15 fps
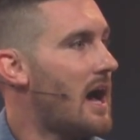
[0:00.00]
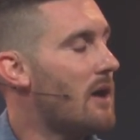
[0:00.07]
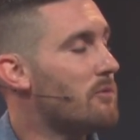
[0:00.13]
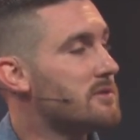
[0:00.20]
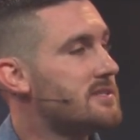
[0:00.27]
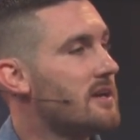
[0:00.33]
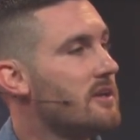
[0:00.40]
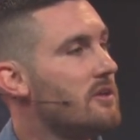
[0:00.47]
I
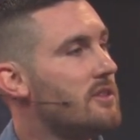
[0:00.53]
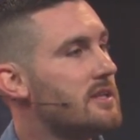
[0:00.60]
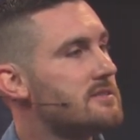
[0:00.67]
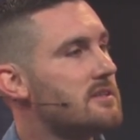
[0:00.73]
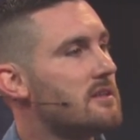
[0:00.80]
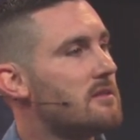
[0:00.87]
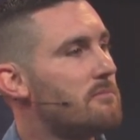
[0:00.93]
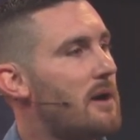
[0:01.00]
will tell you
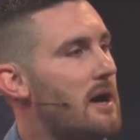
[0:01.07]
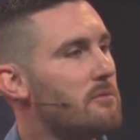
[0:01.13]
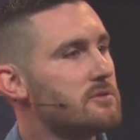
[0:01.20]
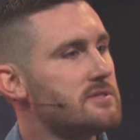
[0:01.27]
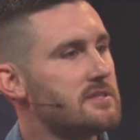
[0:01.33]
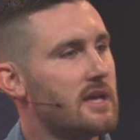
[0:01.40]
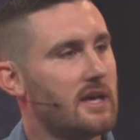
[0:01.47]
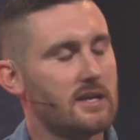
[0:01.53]
this, that the
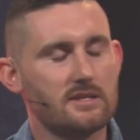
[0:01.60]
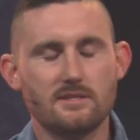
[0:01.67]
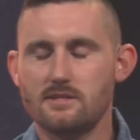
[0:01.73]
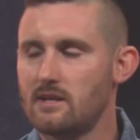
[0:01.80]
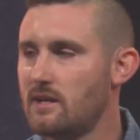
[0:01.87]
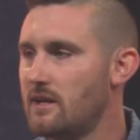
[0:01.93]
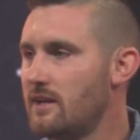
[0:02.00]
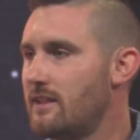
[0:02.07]
Bible
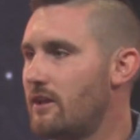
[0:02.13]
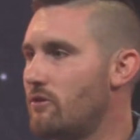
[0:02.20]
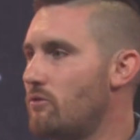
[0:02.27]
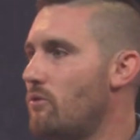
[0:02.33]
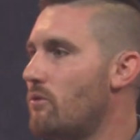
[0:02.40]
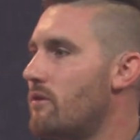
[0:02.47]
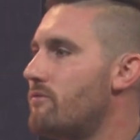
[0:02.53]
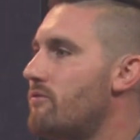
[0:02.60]
says that
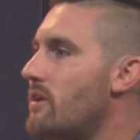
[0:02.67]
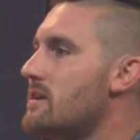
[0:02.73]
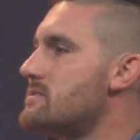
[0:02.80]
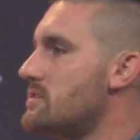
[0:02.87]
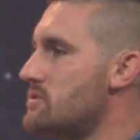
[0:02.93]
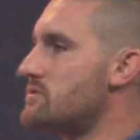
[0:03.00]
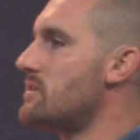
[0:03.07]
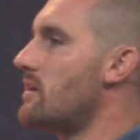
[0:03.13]
in order for
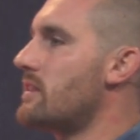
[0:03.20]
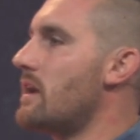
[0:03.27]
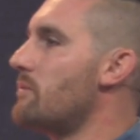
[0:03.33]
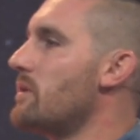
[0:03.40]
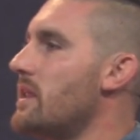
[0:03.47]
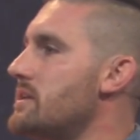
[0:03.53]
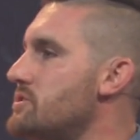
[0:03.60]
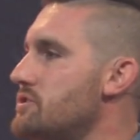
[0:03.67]
us to start
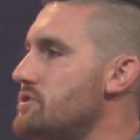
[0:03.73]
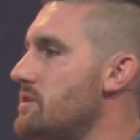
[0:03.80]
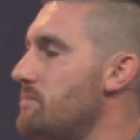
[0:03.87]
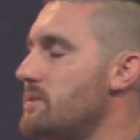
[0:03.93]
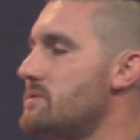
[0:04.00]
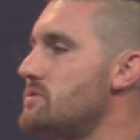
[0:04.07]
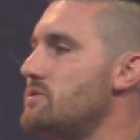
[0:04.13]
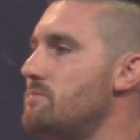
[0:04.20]
that
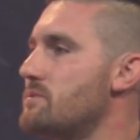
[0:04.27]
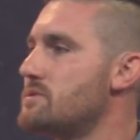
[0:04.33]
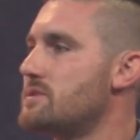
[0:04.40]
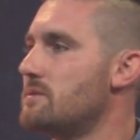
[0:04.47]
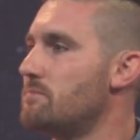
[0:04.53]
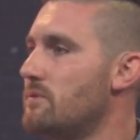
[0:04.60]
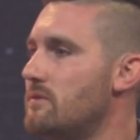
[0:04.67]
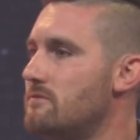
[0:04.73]
relationship, it's super
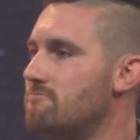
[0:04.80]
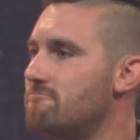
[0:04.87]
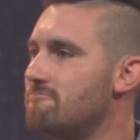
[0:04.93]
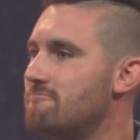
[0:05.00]
simple.